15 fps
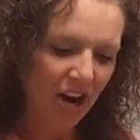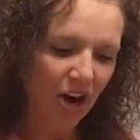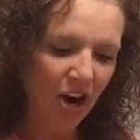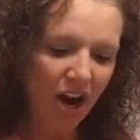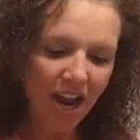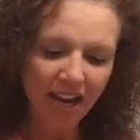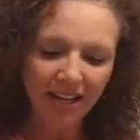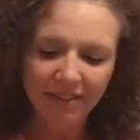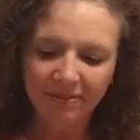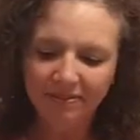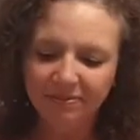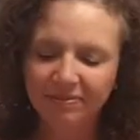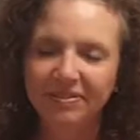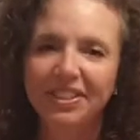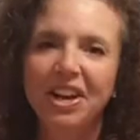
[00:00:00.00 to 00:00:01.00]
All right,
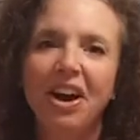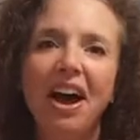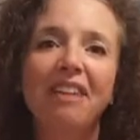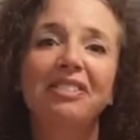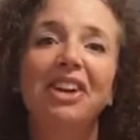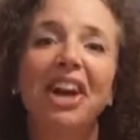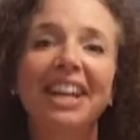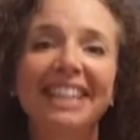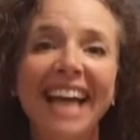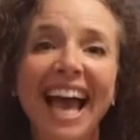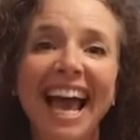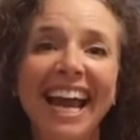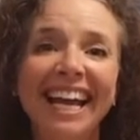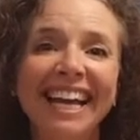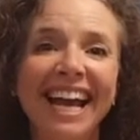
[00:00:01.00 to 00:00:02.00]
y'all have a great
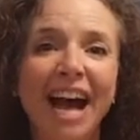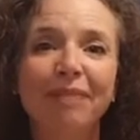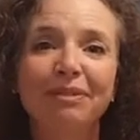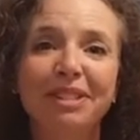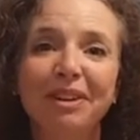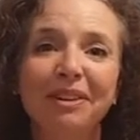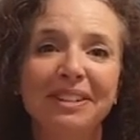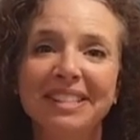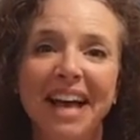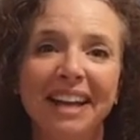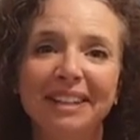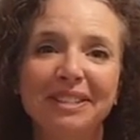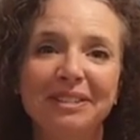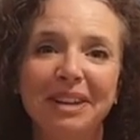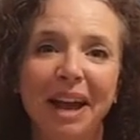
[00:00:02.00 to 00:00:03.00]
day. I'm so
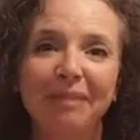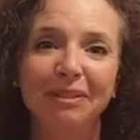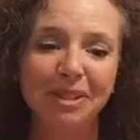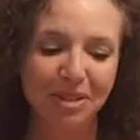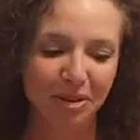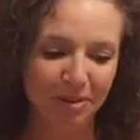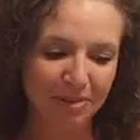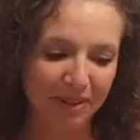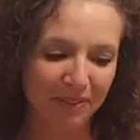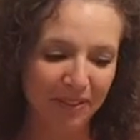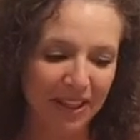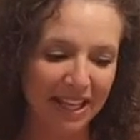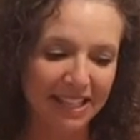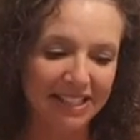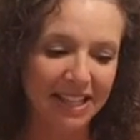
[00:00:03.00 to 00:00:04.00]
excited you came to join me
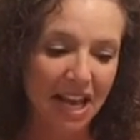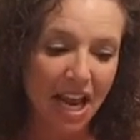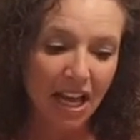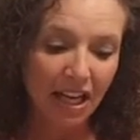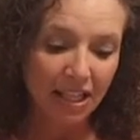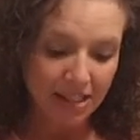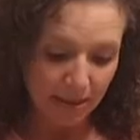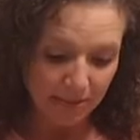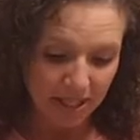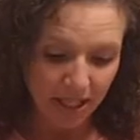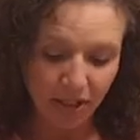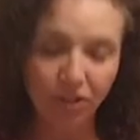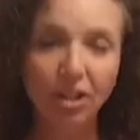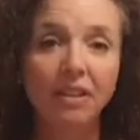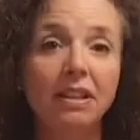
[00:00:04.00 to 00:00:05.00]
for this, because I'm
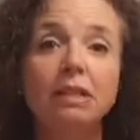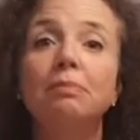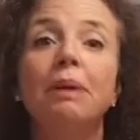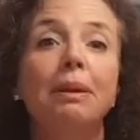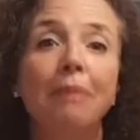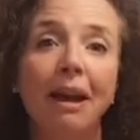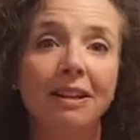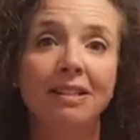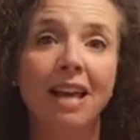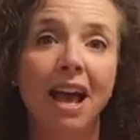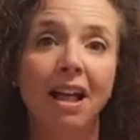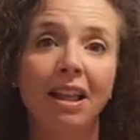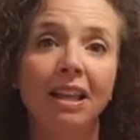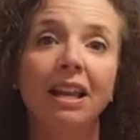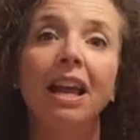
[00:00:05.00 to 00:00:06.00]
telling you, this Big Mac
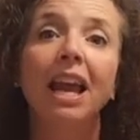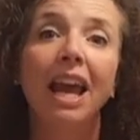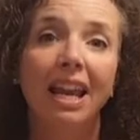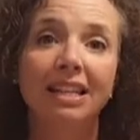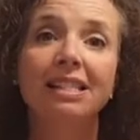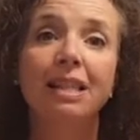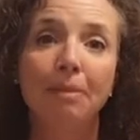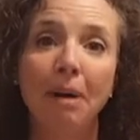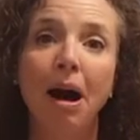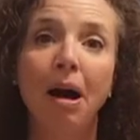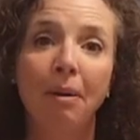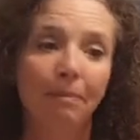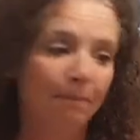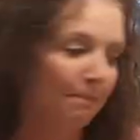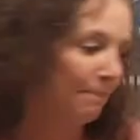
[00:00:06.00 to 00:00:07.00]
salad is the bomb.